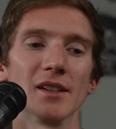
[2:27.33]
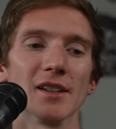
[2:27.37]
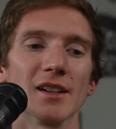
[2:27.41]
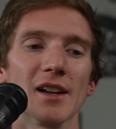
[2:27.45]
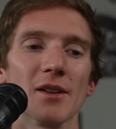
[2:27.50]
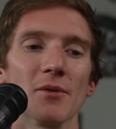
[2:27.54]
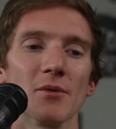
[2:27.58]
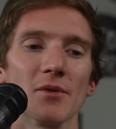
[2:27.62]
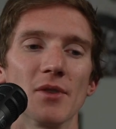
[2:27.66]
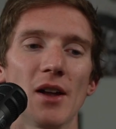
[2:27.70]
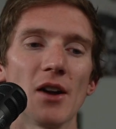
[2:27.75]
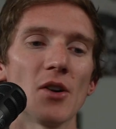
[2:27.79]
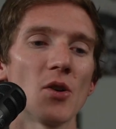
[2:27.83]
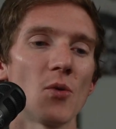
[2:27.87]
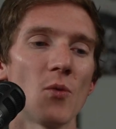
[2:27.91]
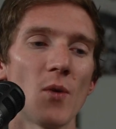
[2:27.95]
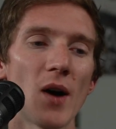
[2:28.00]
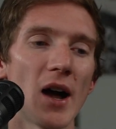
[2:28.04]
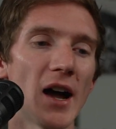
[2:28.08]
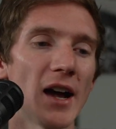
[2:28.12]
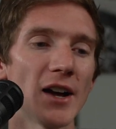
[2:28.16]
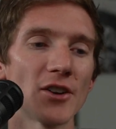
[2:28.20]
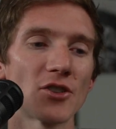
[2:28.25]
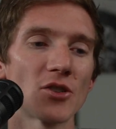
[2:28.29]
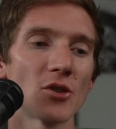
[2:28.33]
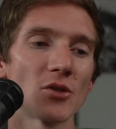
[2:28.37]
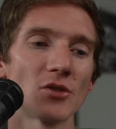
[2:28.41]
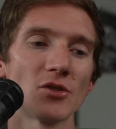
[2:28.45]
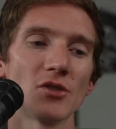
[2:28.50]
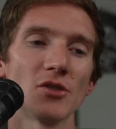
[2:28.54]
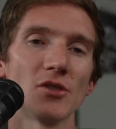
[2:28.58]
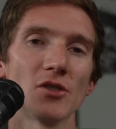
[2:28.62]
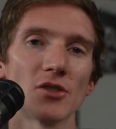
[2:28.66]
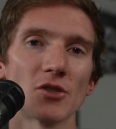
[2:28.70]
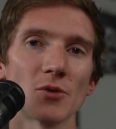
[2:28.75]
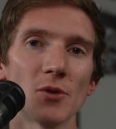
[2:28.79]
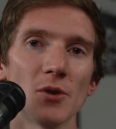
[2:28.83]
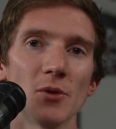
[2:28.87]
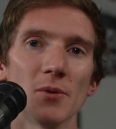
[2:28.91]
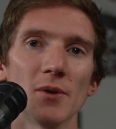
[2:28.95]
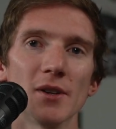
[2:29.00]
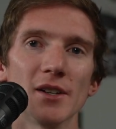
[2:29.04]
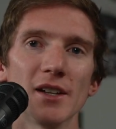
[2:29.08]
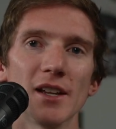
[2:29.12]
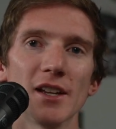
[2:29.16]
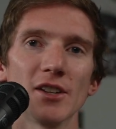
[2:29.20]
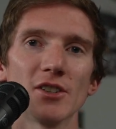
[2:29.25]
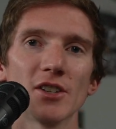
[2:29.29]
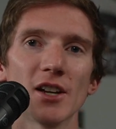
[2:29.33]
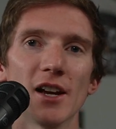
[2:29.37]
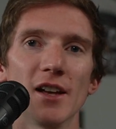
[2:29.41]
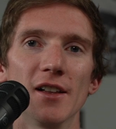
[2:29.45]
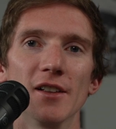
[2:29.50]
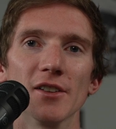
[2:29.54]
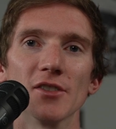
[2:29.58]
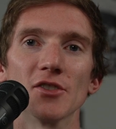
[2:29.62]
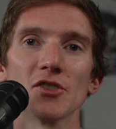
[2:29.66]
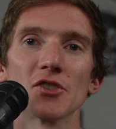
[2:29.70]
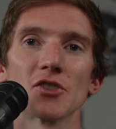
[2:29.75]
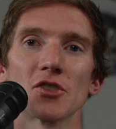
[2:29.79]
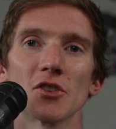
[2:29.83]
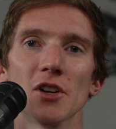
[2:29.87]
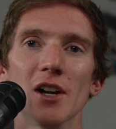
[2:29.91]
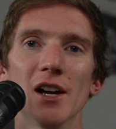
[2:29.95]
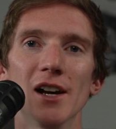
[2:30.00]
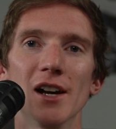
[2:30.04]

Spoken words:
and I don't know why I chose to do this 21-day challenge